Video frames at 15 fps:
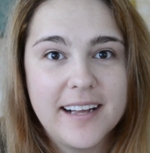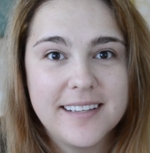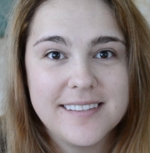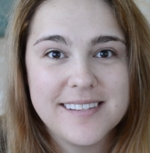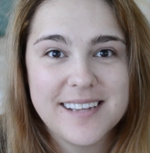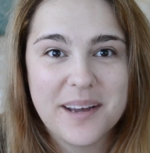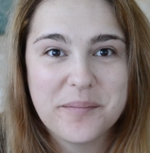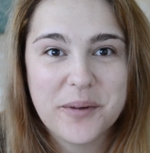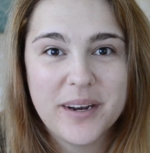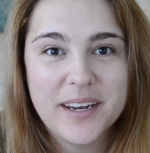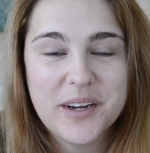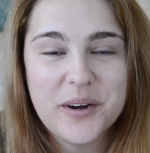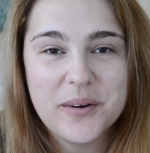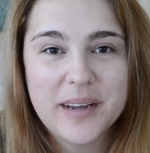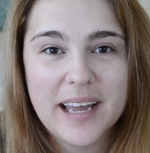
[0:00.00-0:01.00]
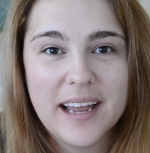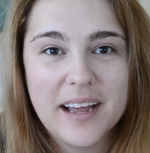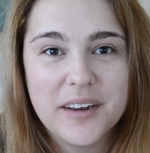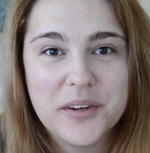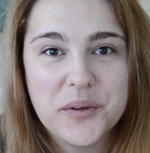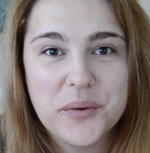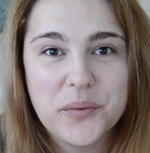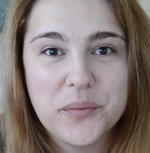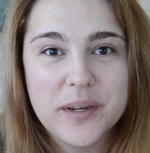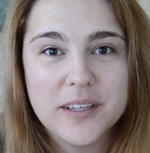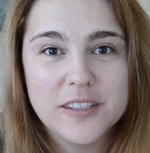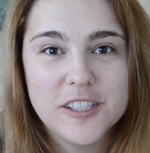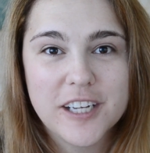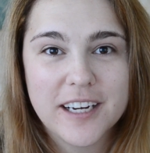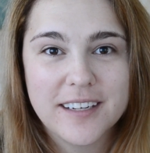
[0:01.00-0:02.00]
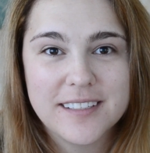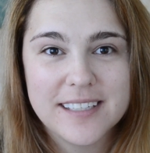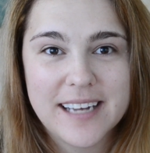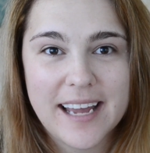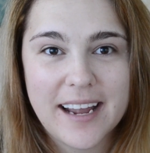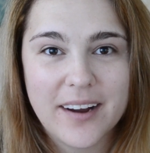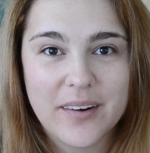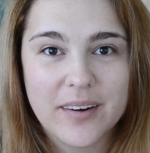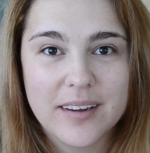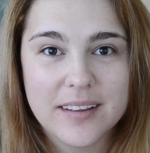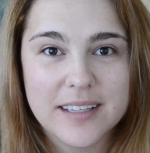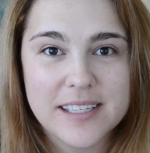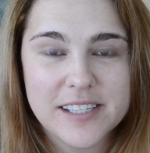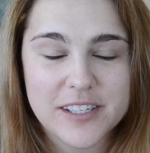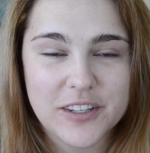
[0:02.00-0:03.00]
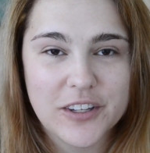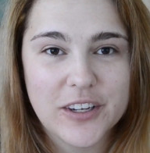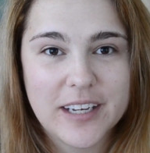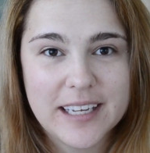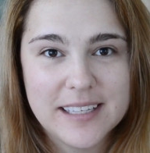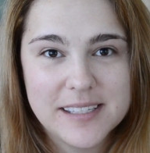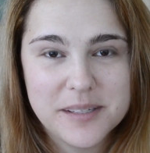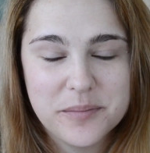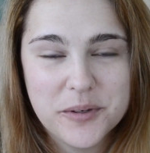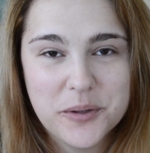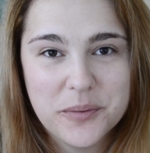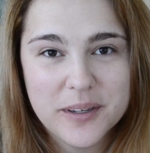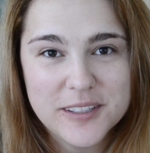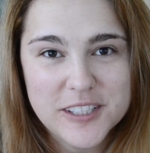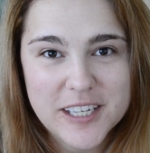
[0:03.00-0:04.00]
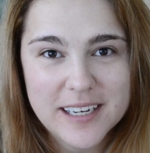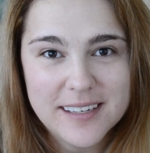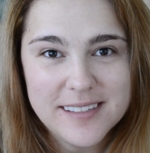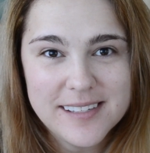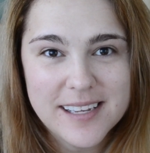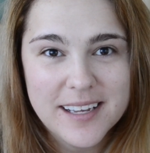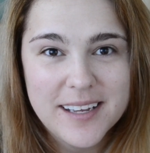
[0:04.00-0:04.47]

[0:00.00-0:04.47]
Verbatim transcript: friends, I'm gonna go get a new wheelchair today, or at least look at some new wheelchairs.